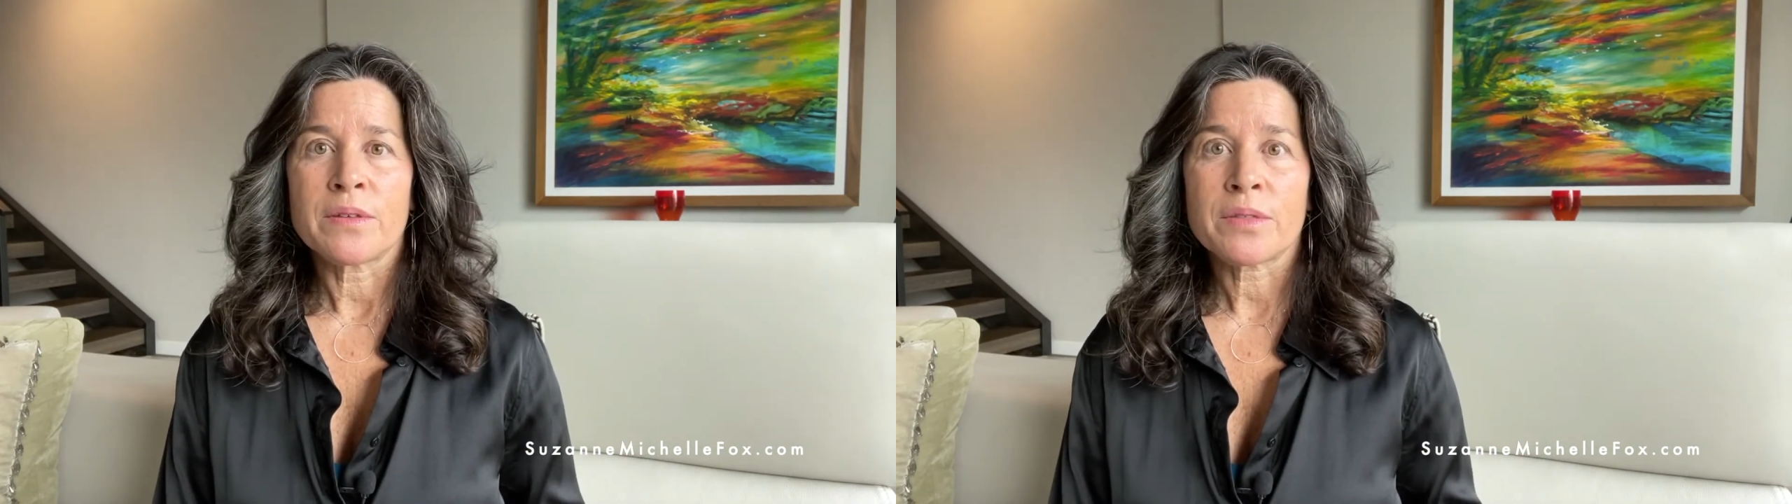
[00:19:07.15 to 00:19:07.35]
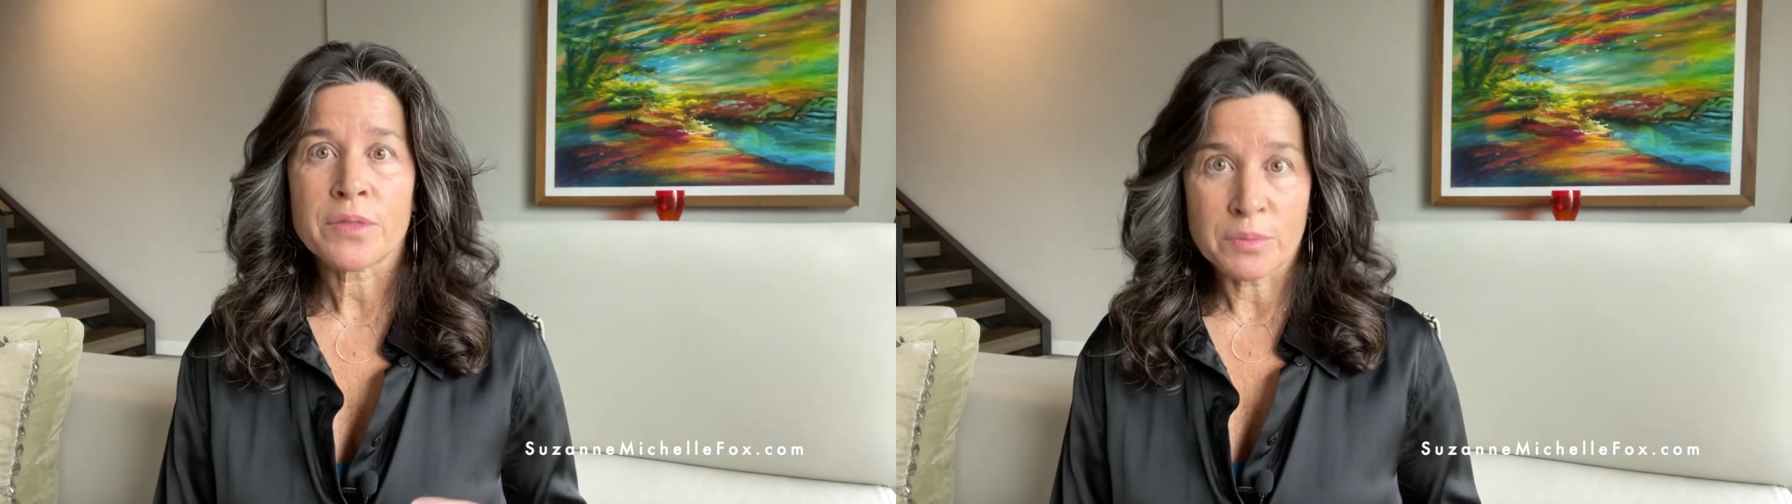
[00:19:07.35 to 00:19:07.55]

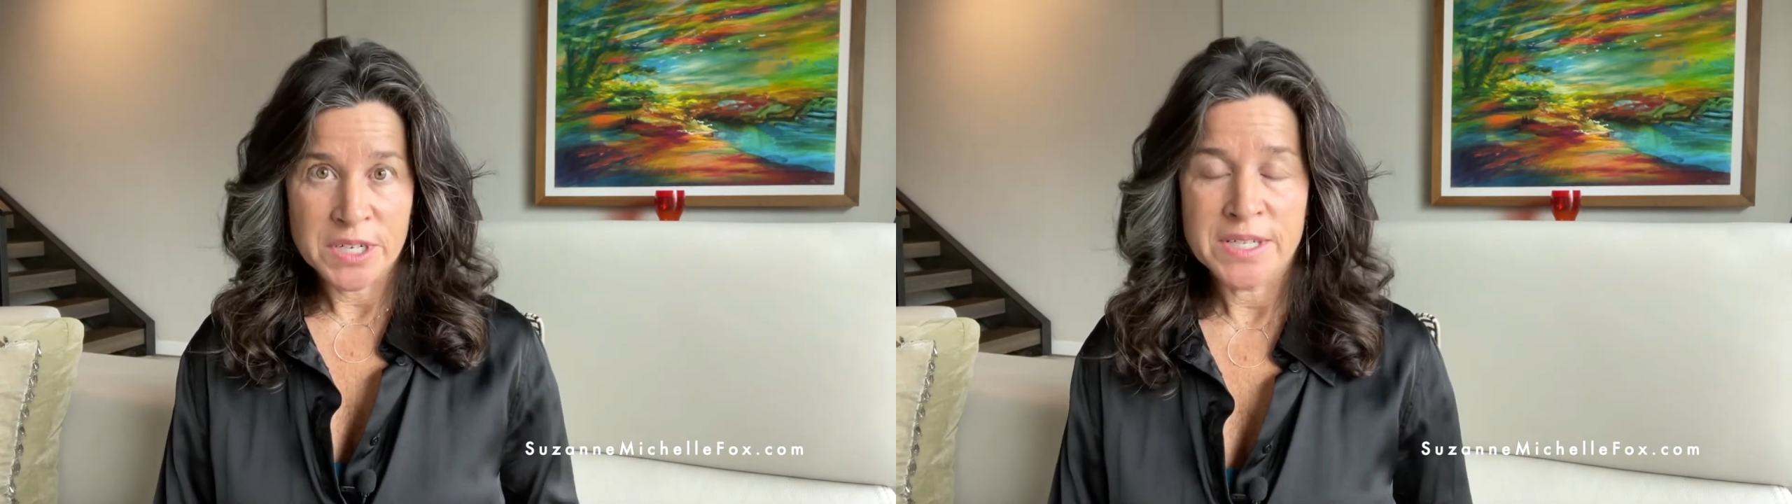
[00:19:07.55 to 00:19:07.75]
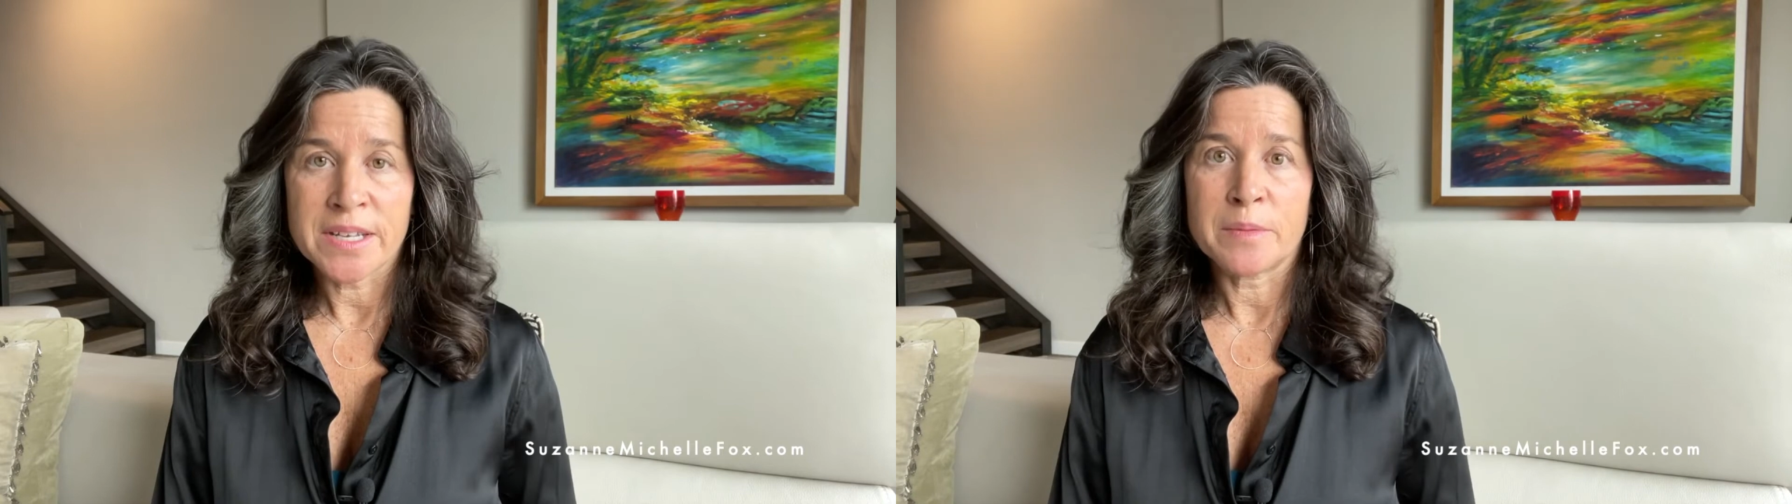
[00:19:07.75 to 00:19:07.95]
3
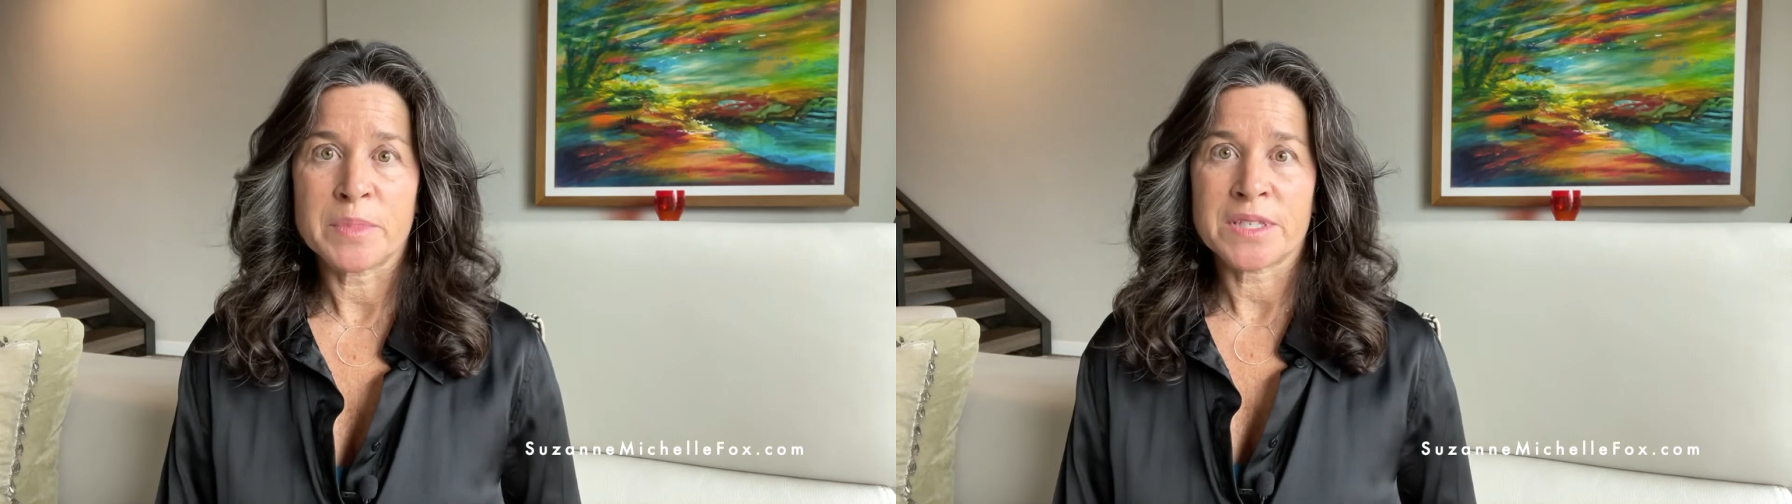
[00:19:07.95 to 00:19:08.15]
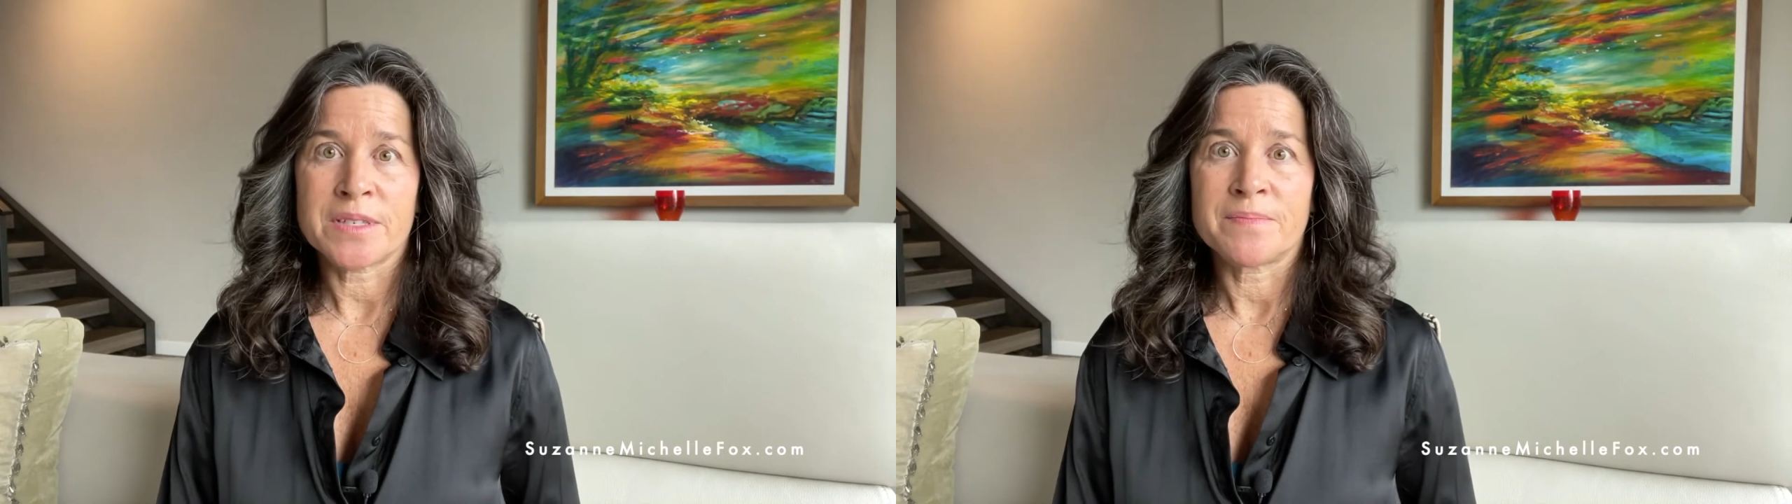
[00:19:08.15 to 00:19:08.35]

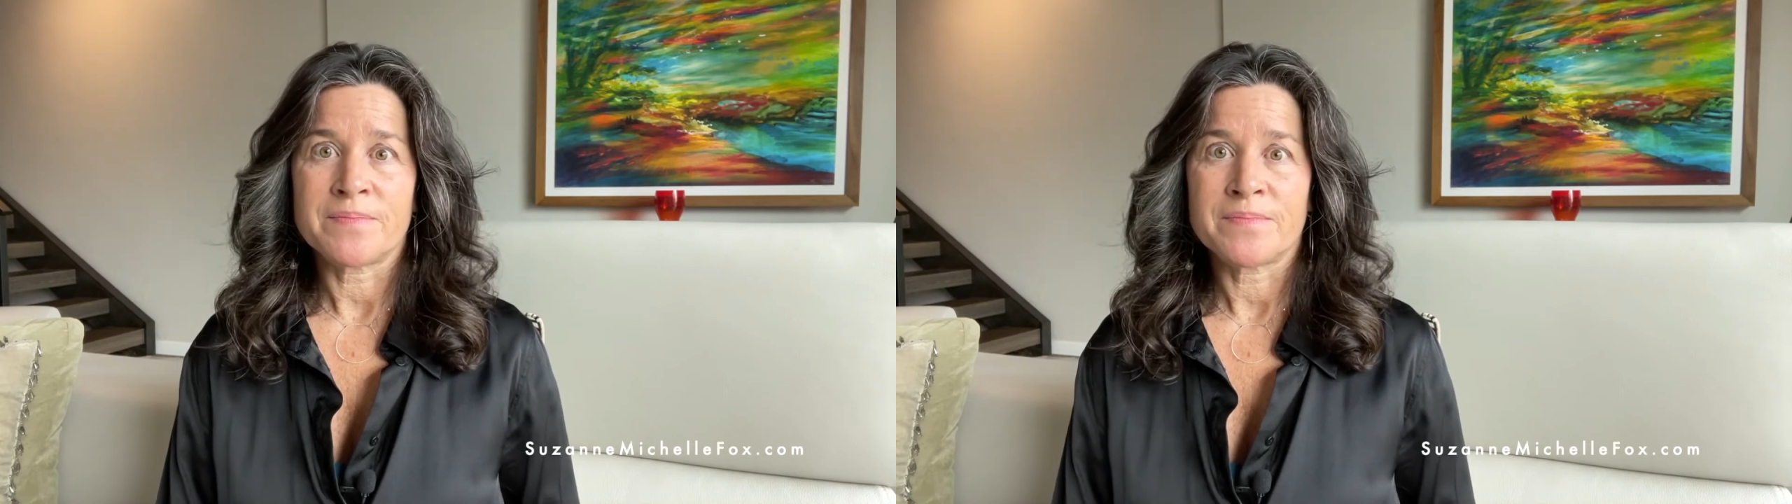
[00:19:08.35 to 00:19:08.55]
tips.